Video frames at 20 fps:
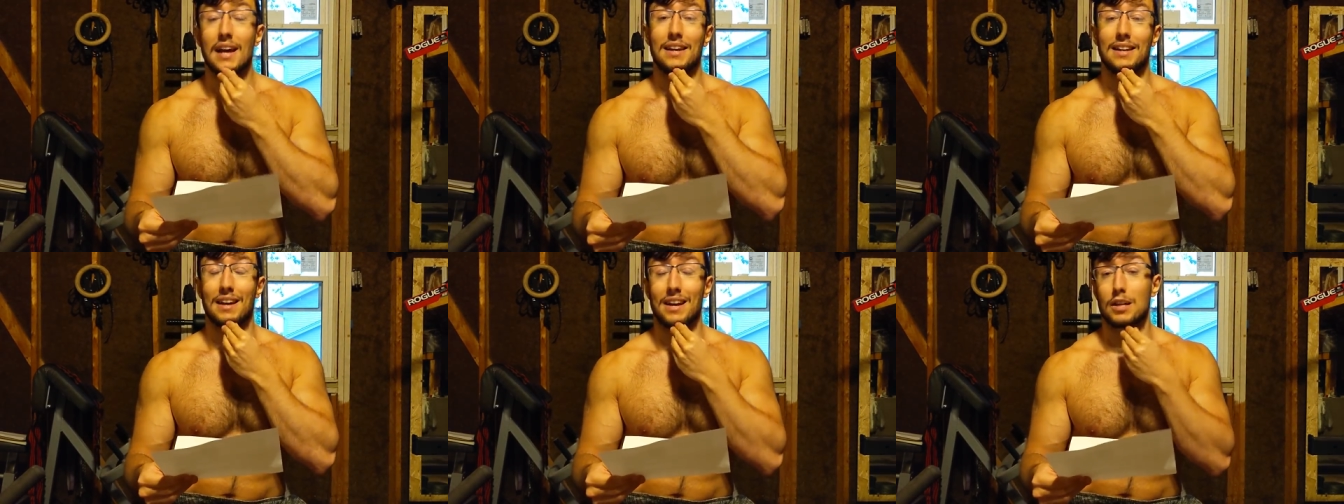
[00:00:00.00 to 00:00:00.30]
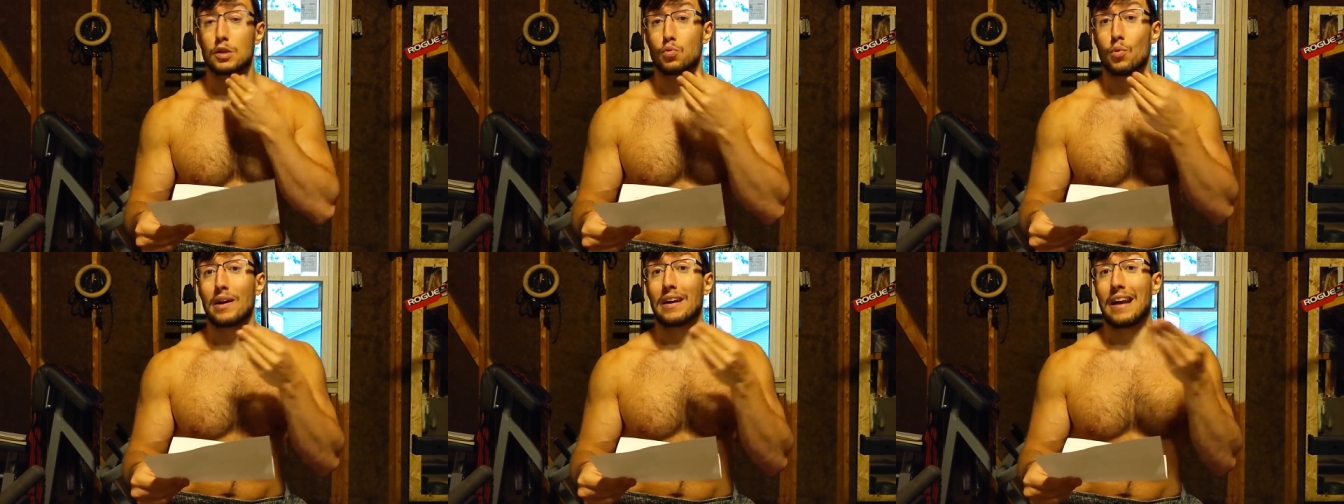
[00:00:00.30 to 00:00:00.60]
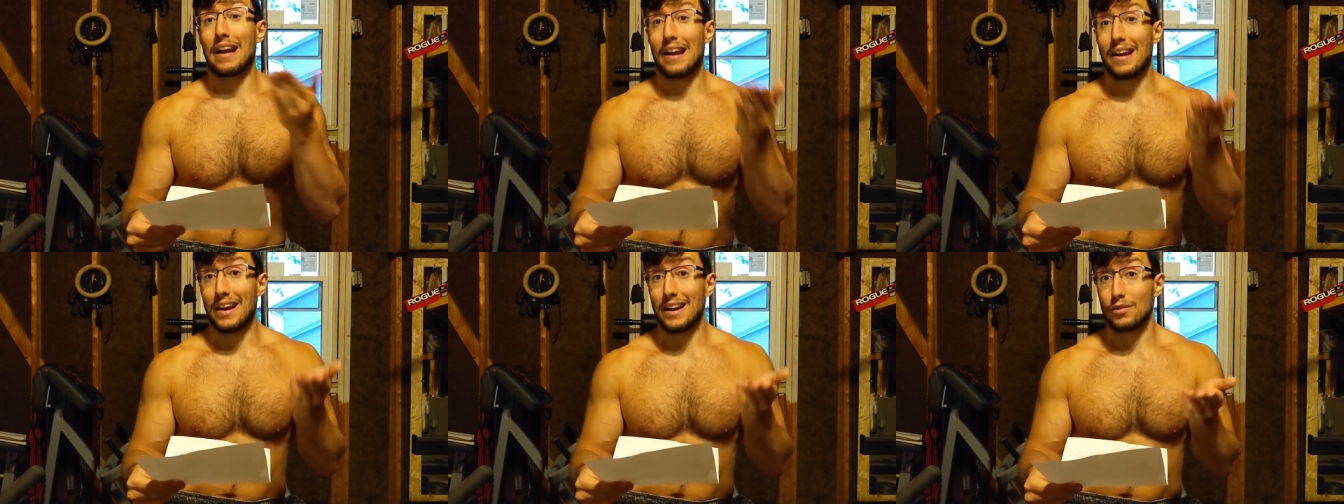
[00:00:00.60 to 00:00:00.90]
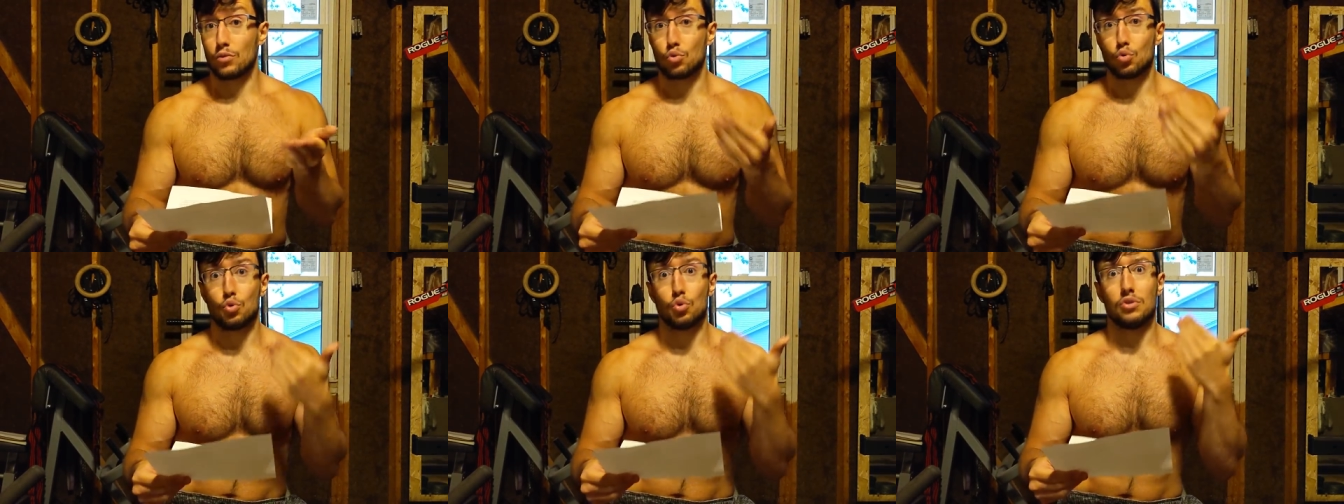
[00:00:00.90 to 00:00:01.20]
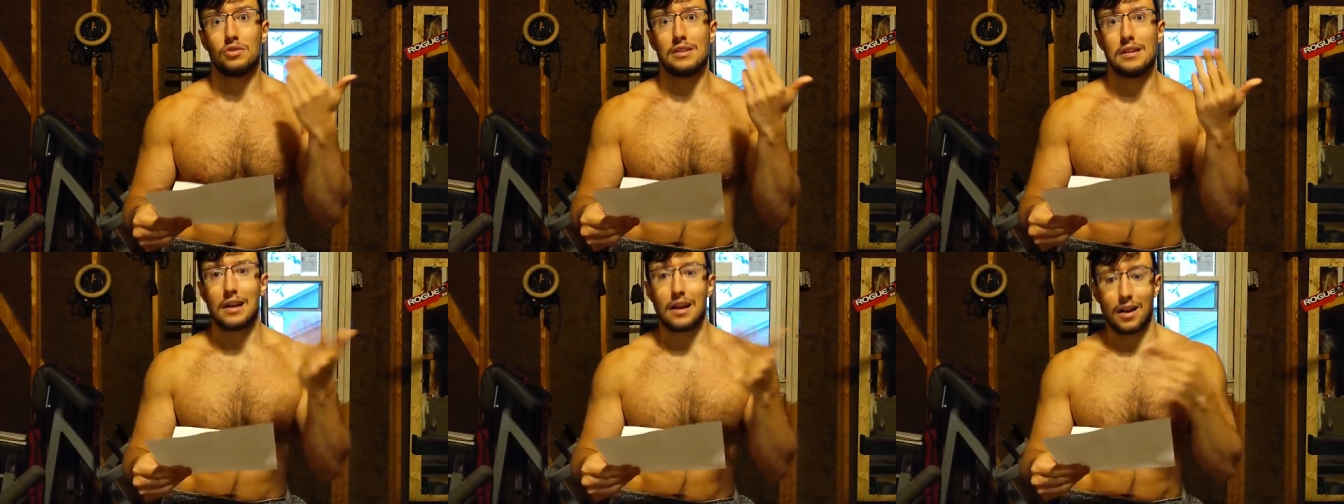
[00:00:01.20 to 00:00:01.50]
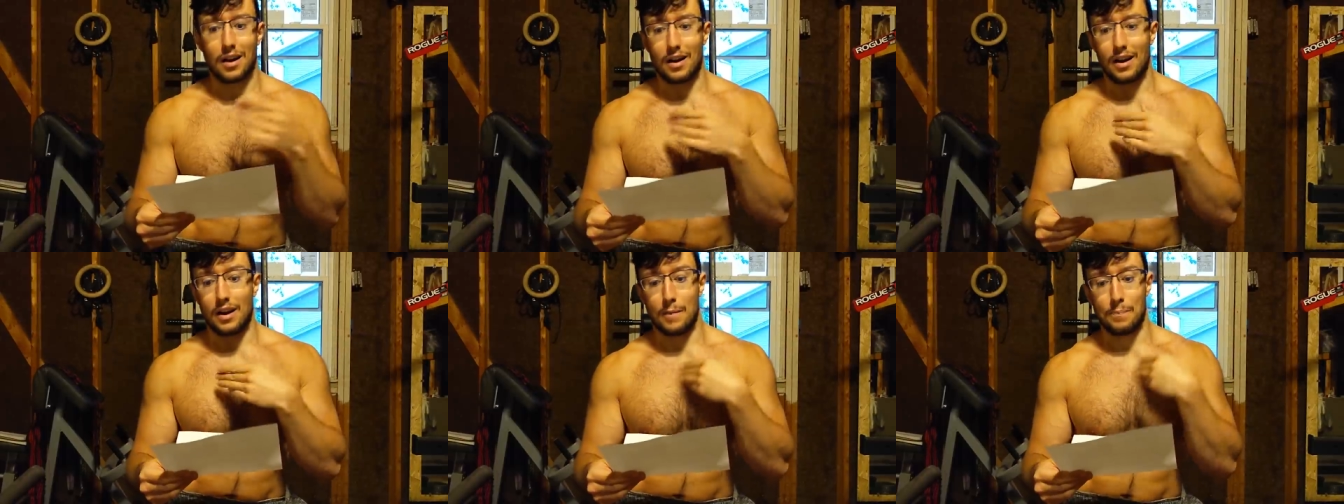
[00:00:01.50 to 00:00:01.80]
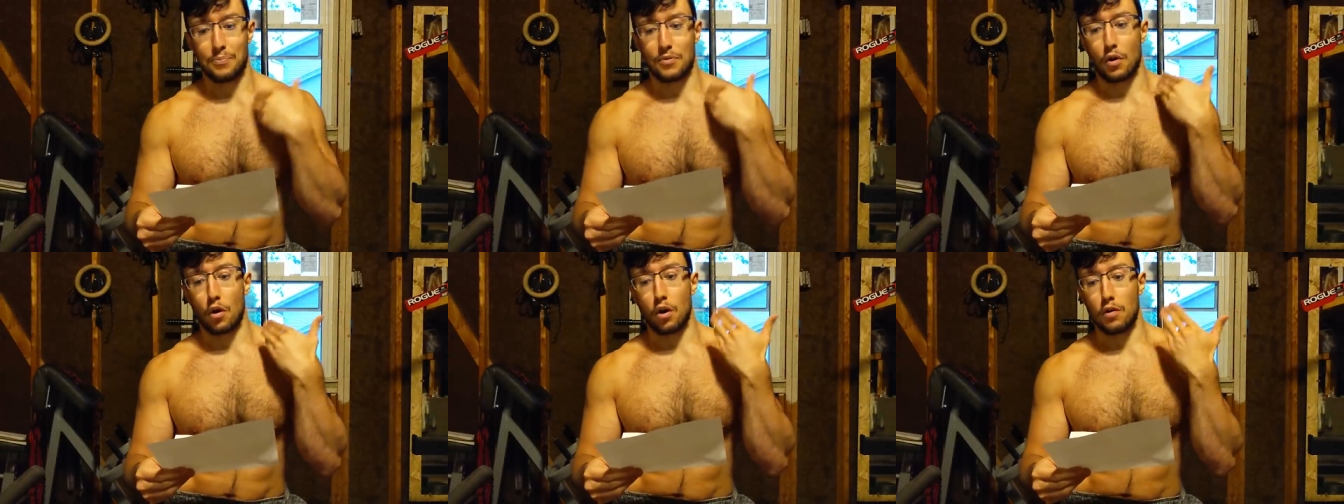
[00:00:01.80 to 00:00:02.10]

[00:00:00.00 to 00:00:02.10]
And that is what led to the decline